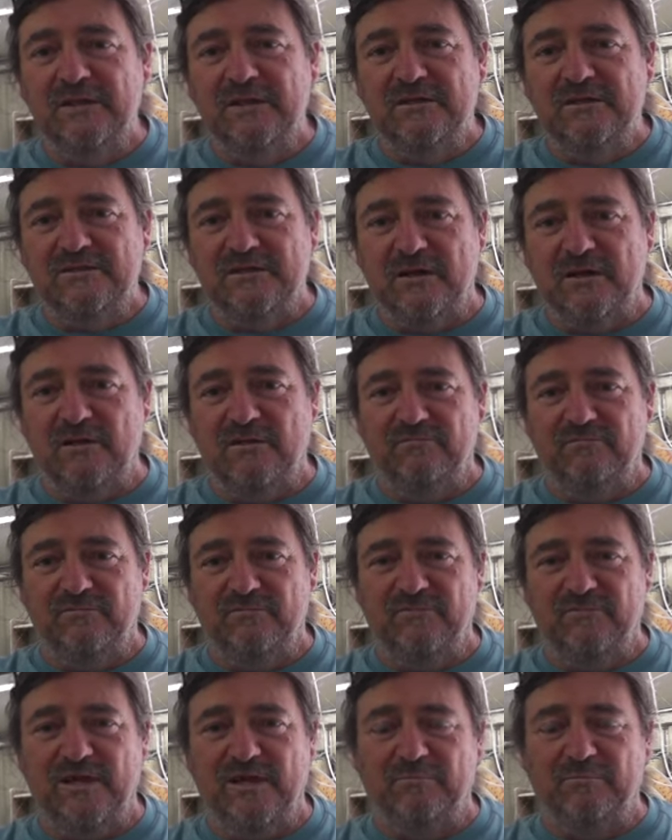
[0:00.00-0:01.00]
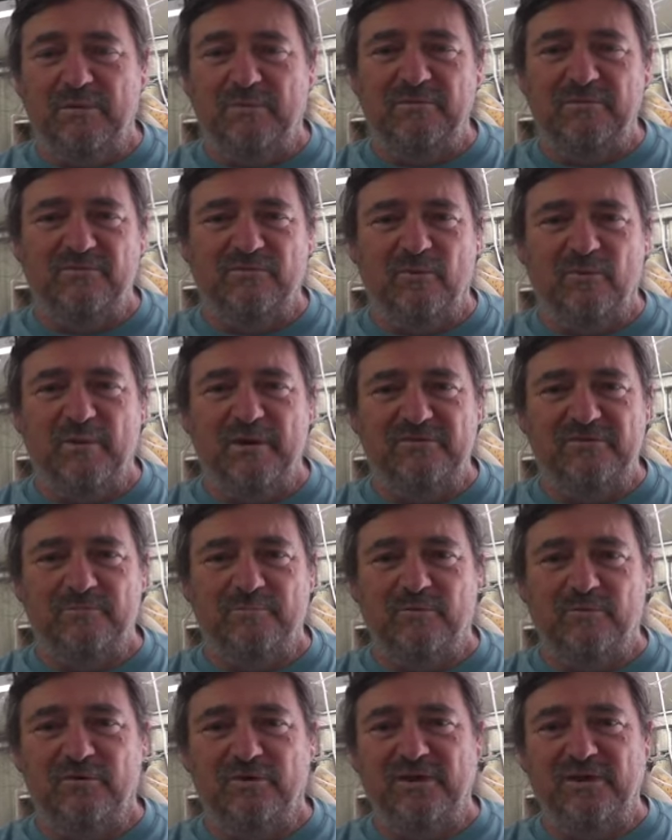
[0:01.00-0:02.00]
So yeah, probably 4 pairs of
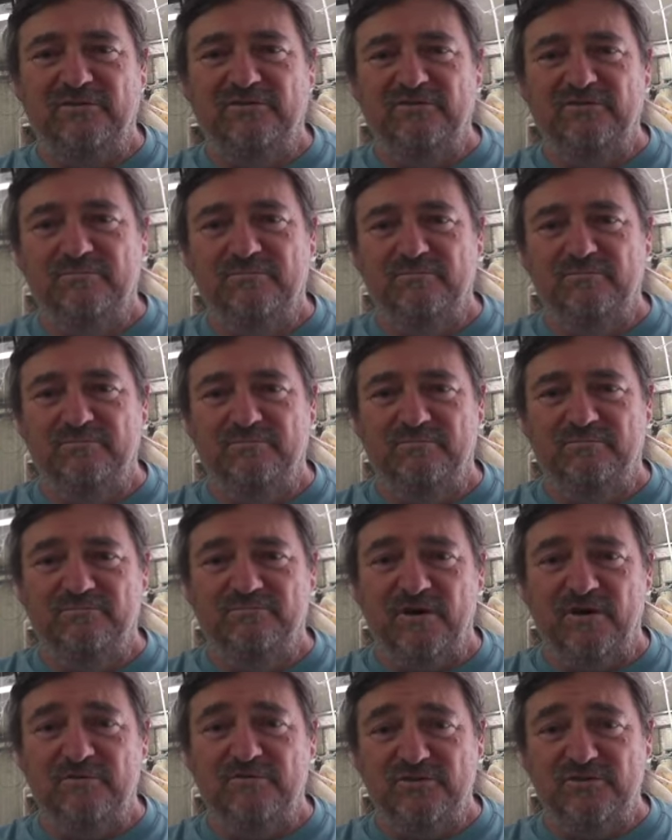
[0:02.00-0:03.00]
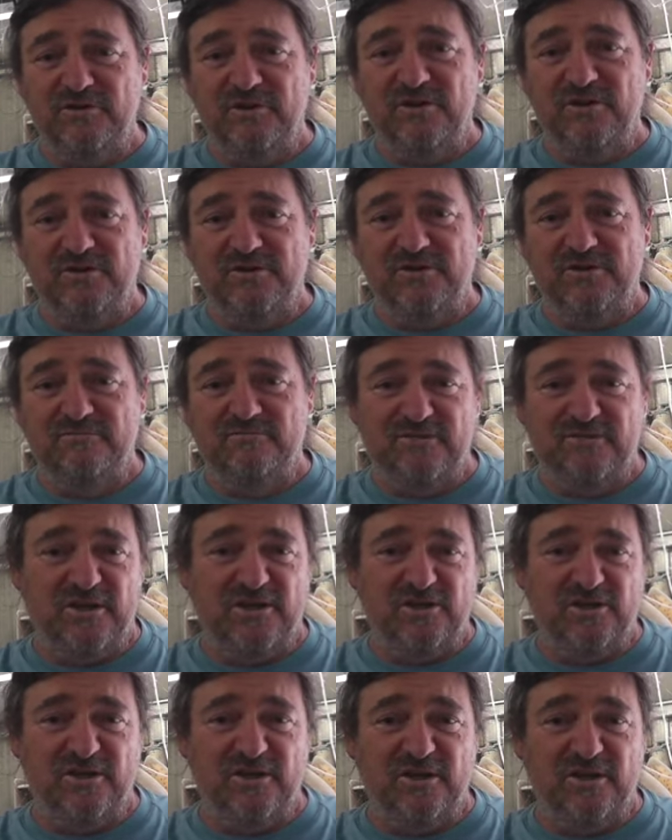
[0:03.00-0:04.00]
boardies, 5 shirts,
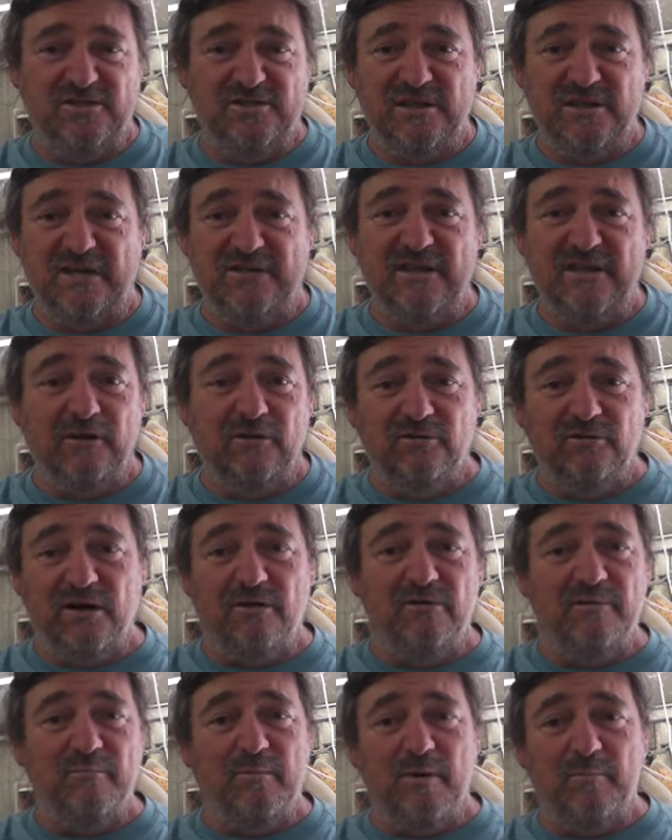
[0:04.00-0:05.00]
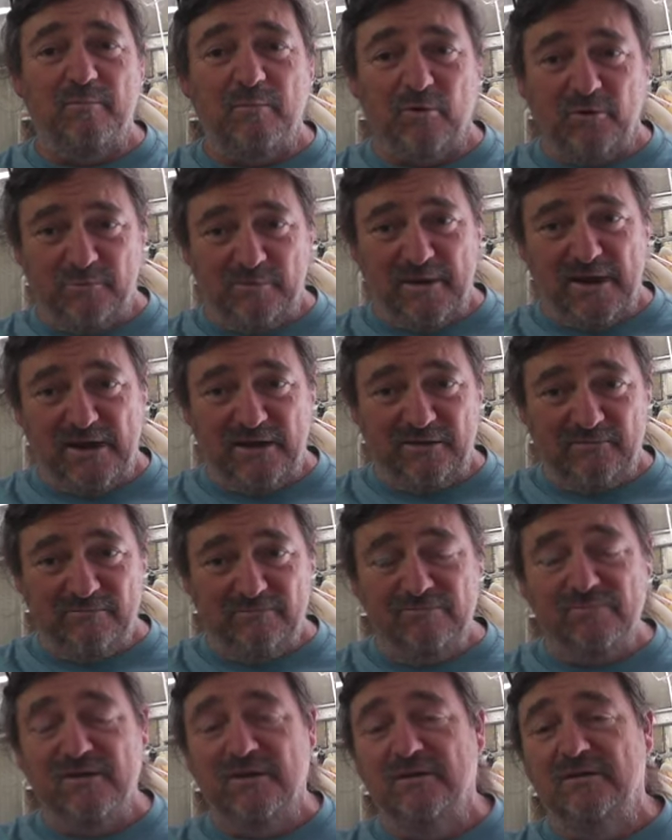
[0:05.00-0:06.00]
t-shirts, and they'll all go in my board bag,
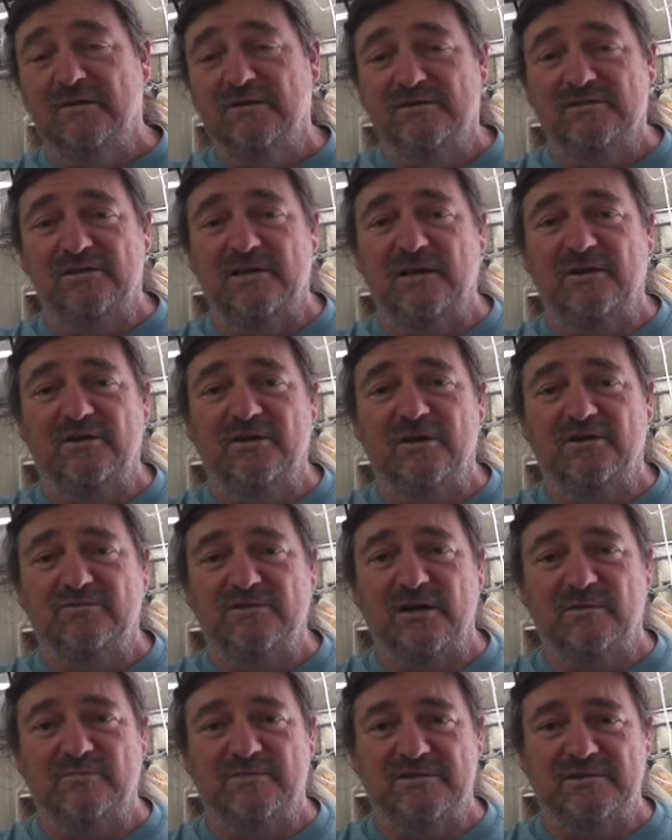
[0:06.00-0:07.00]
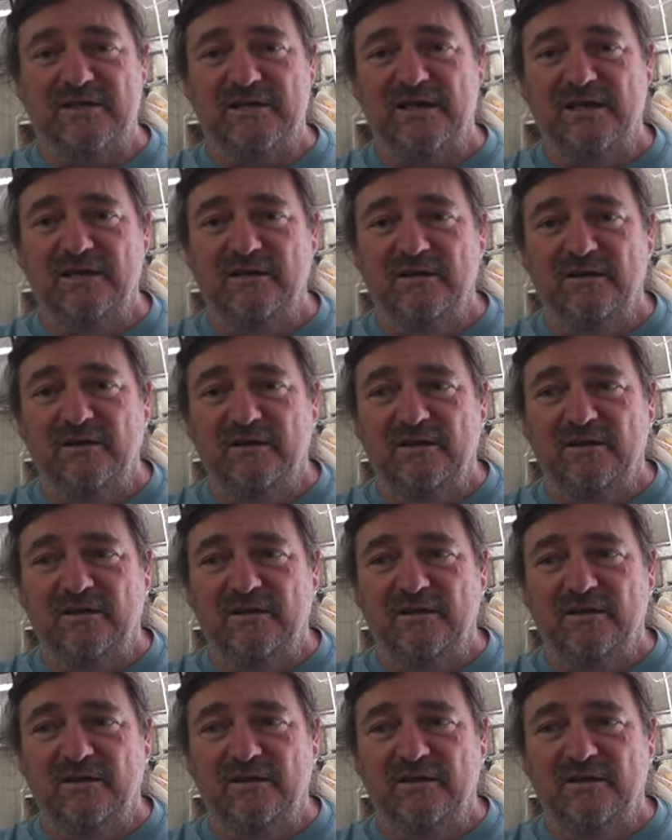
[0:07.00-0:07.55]
so no dramas there.